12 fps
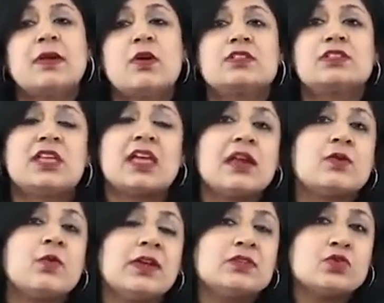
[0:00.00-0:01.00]
because they are
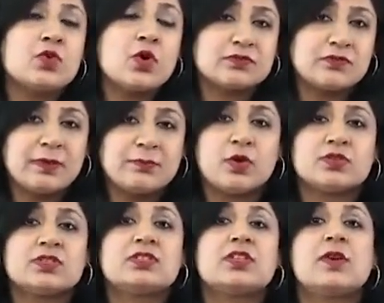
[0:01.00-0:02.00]
going to cause
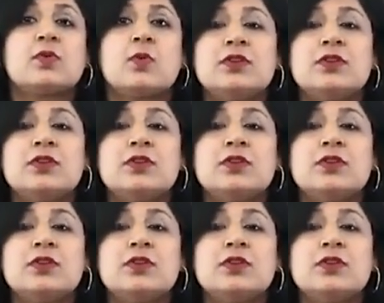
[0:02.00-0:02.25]
fibrosis, they are